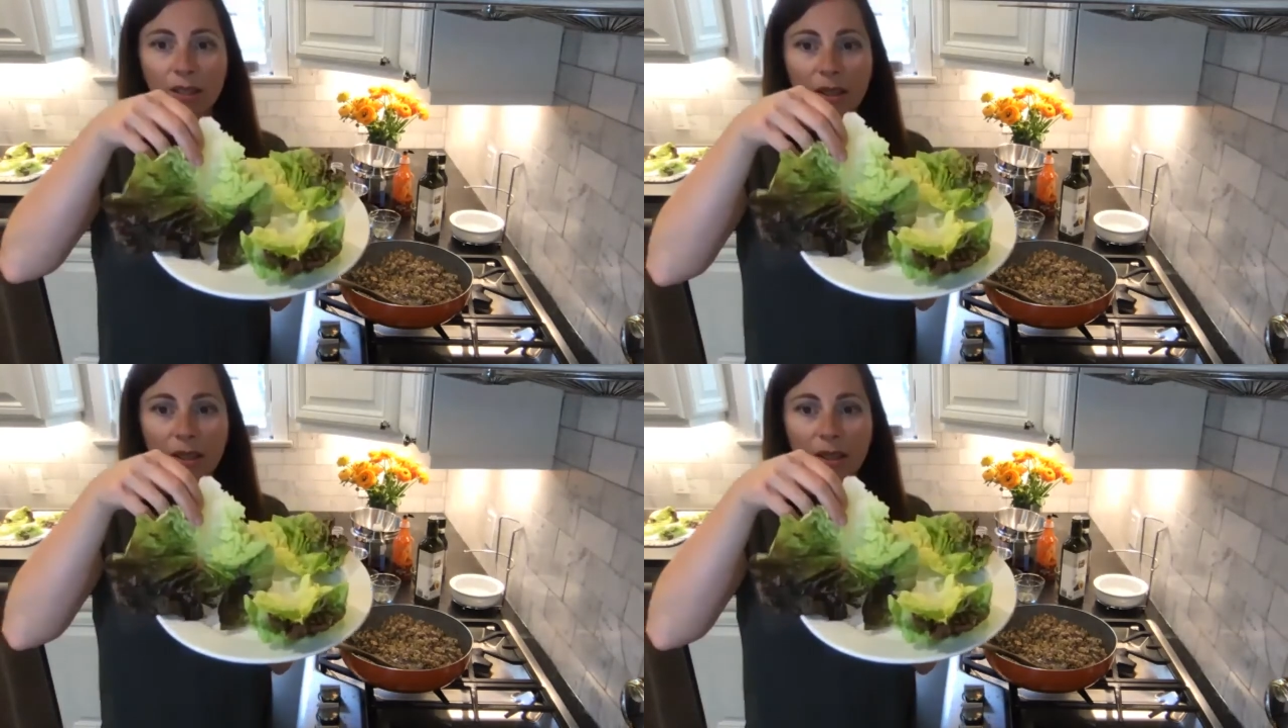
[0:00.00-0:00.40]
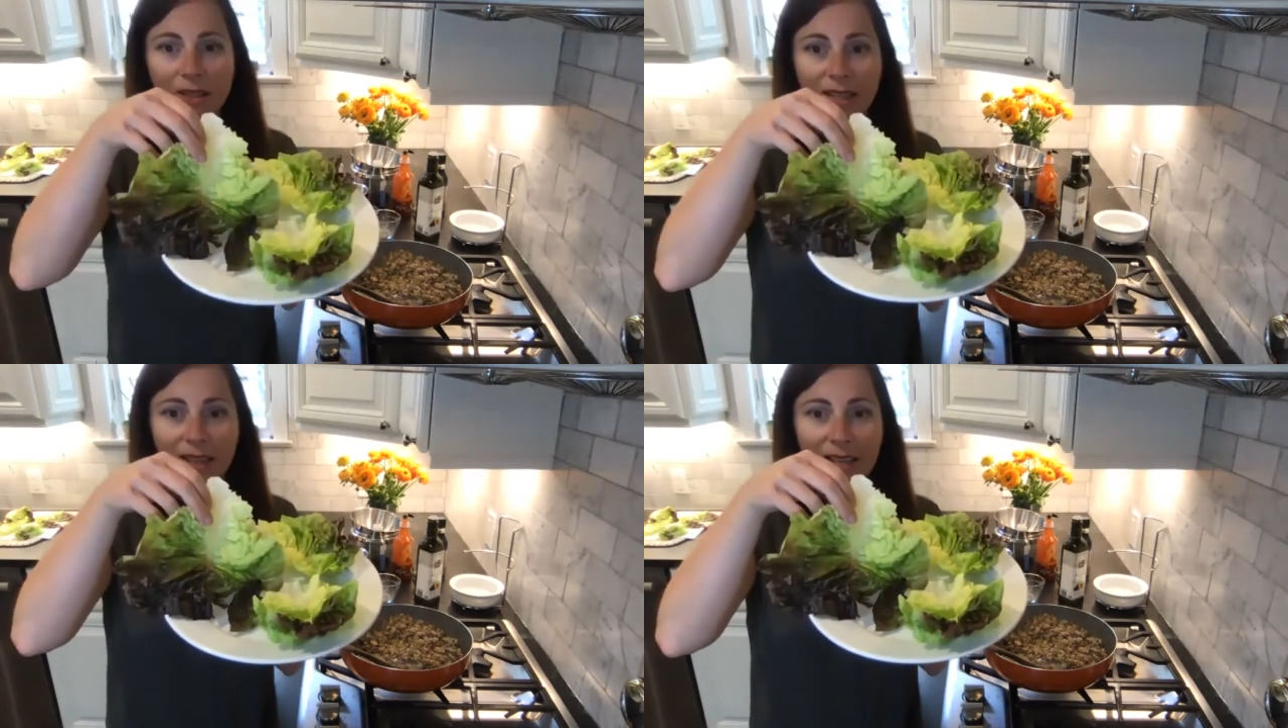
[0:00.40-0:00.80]

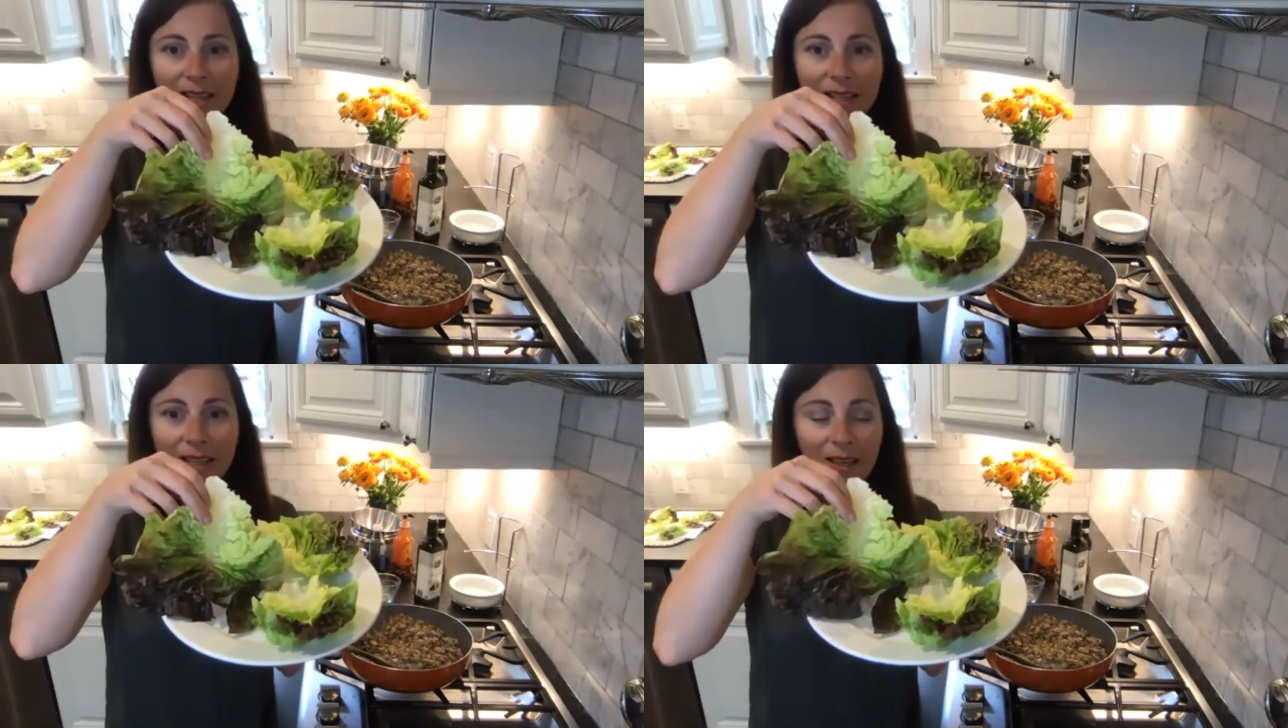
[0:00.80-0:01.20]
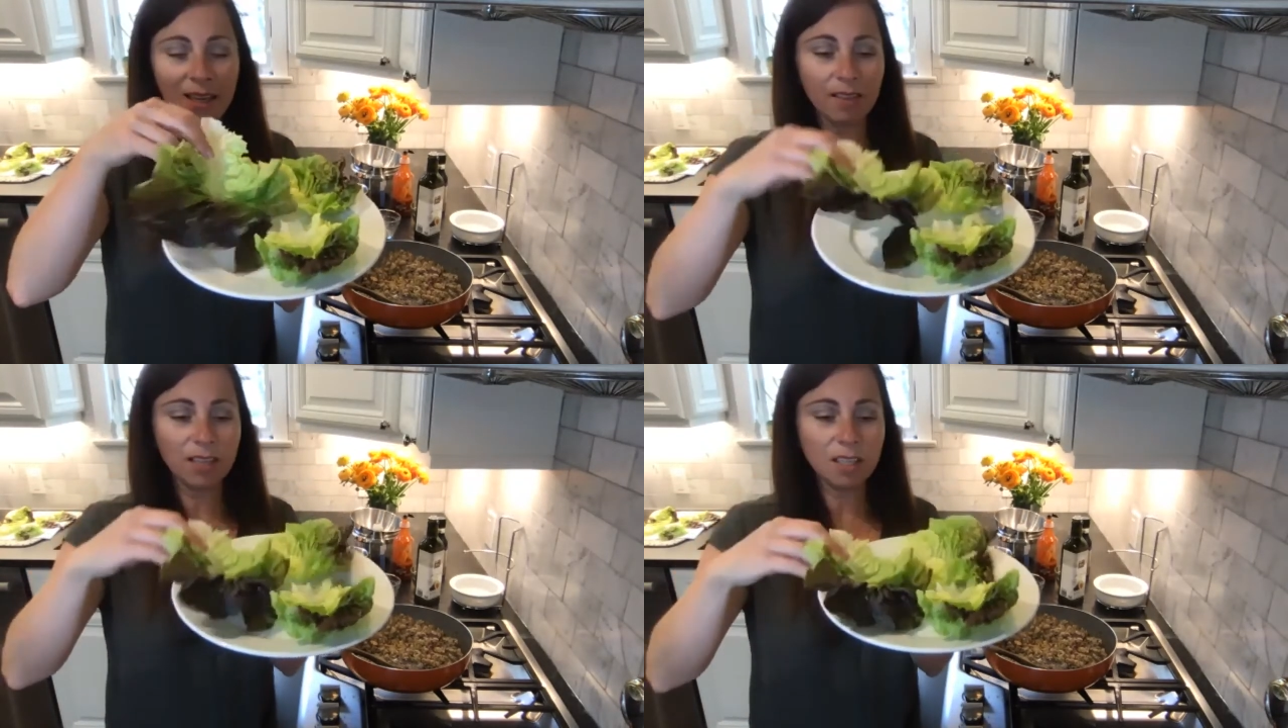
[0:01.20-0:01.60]
See these
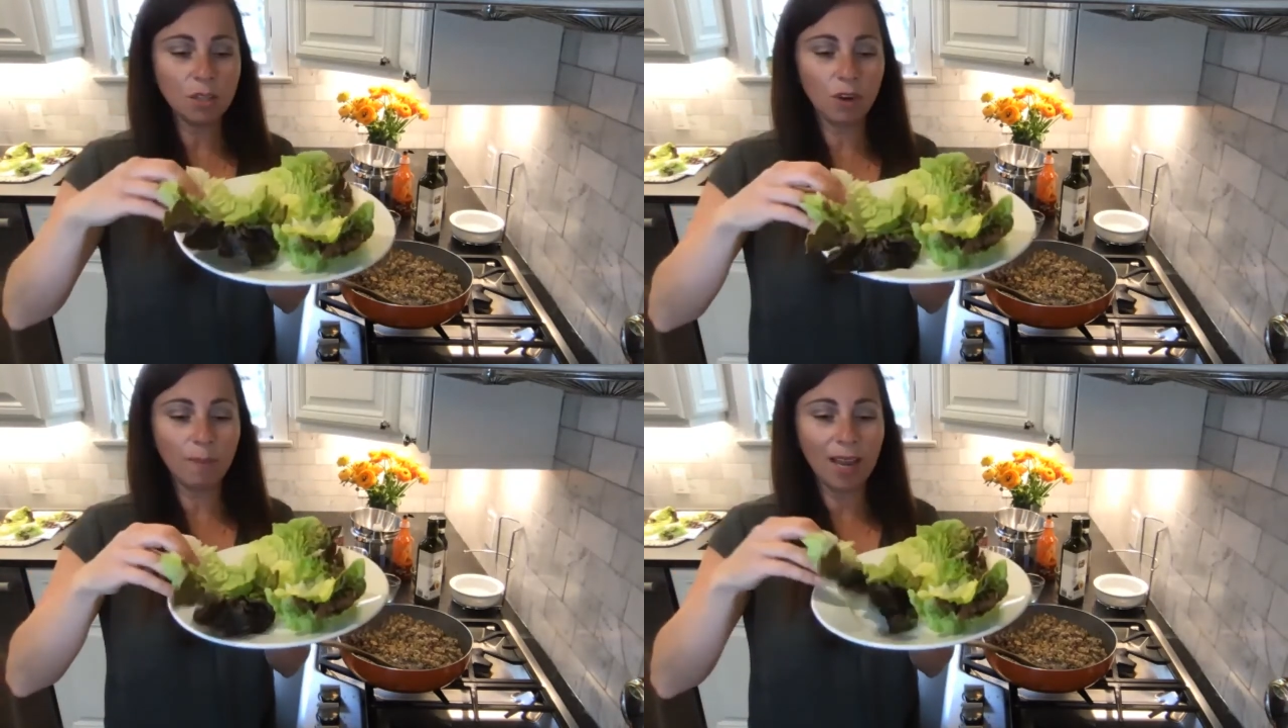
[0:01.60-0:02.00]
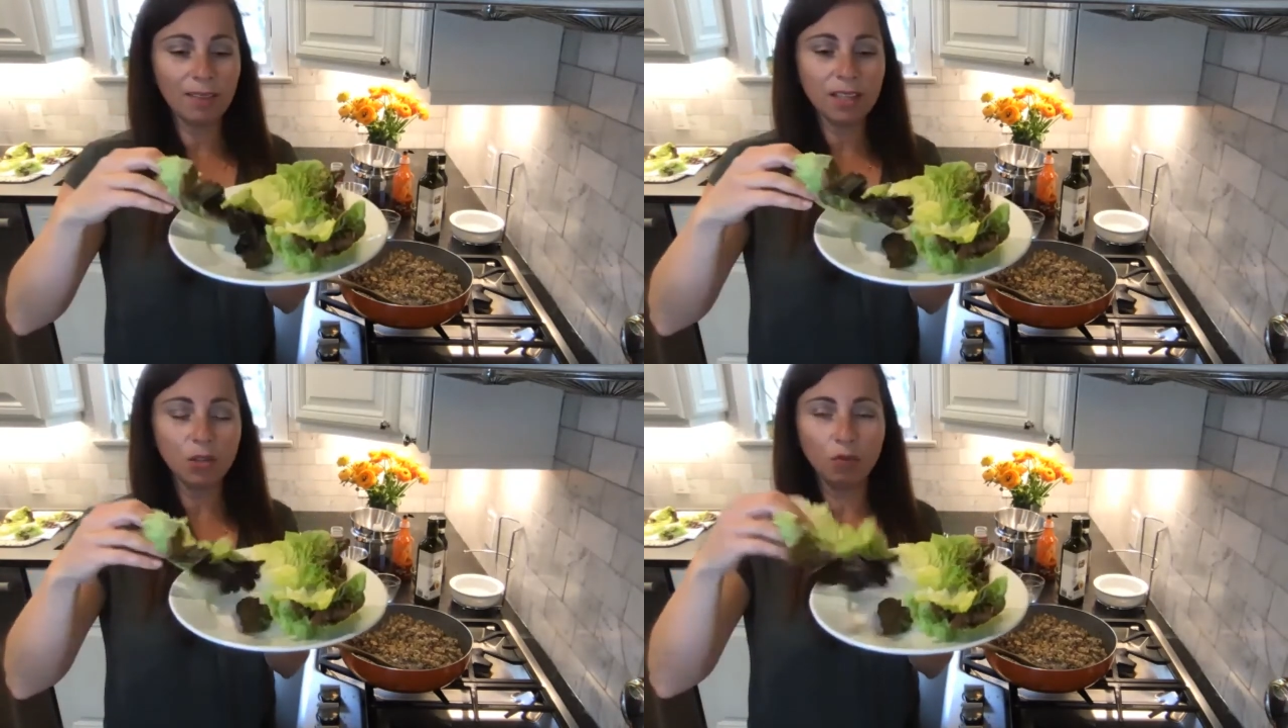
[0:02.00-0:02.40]
here? This is romaine.
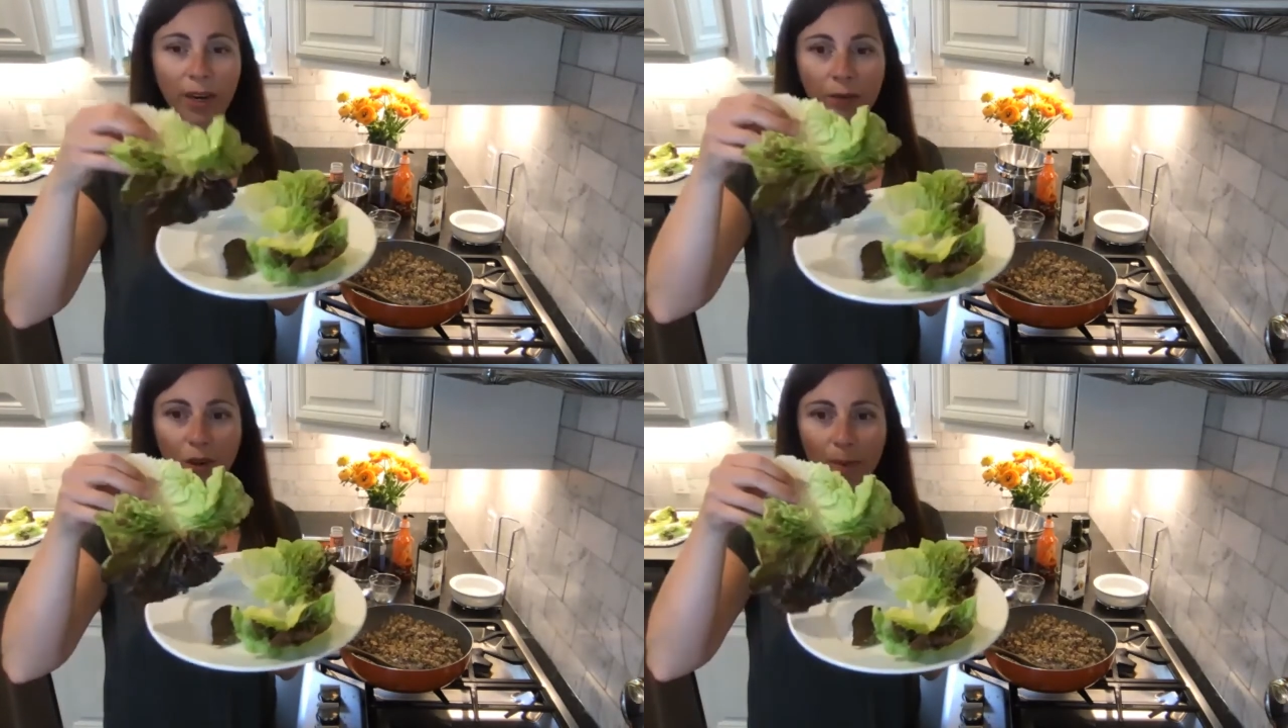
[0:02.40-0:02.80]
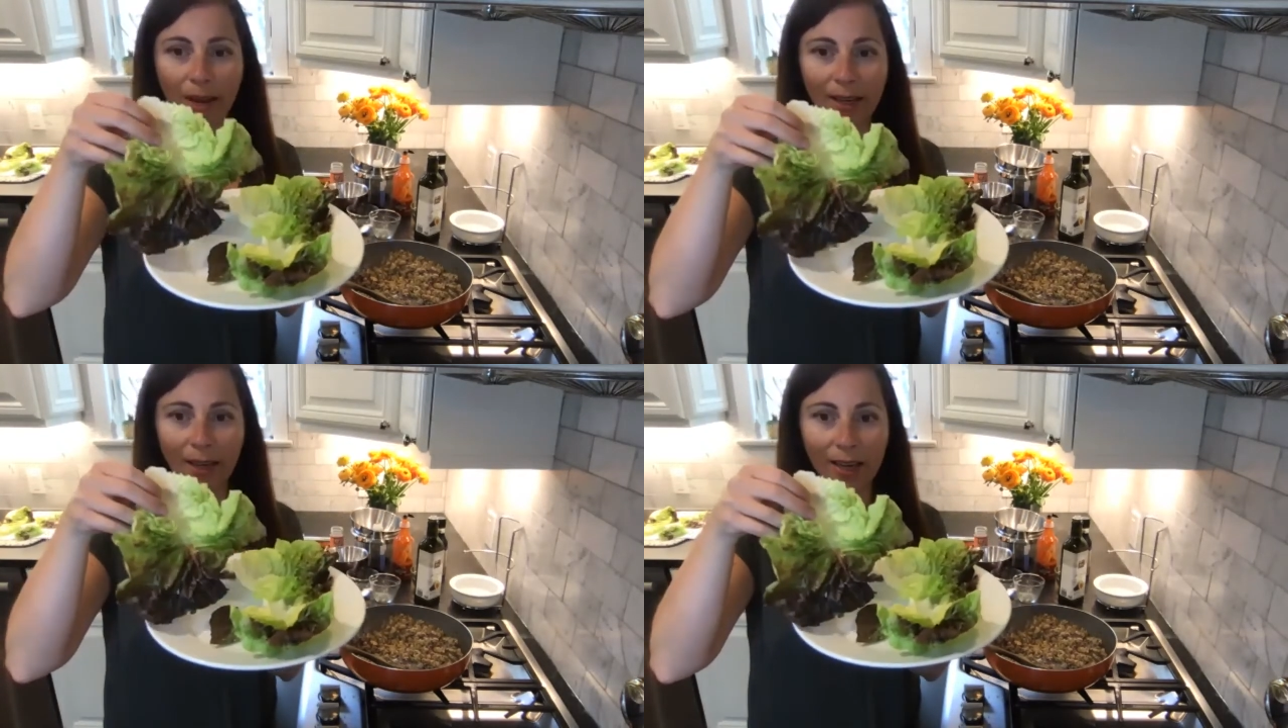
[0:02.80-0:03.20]
This is red
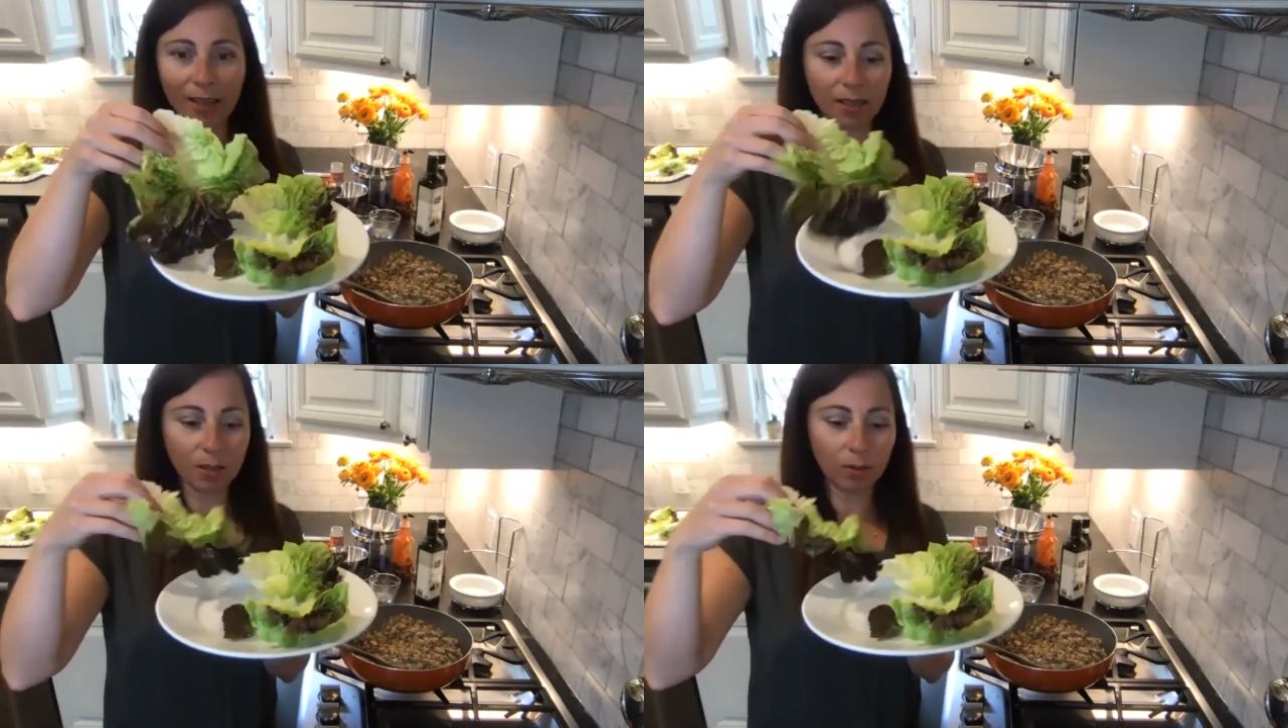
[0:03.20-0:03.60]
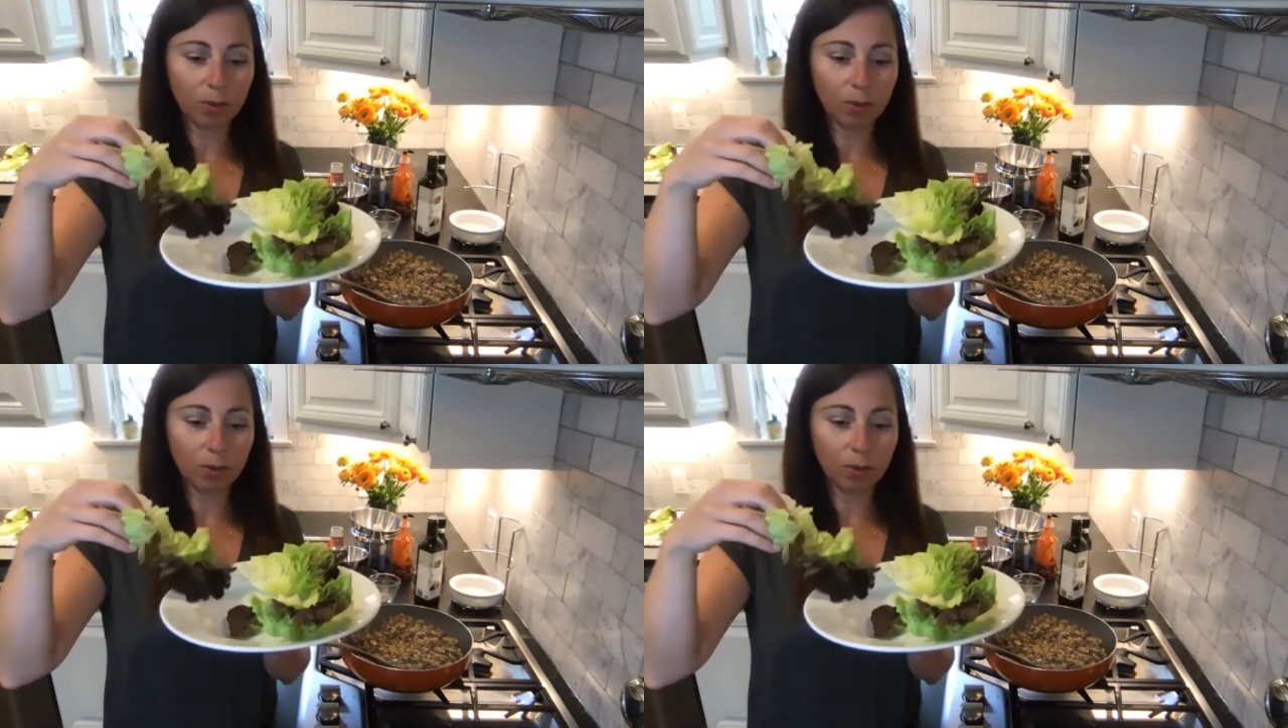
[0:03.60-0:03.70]
romaine lettuce.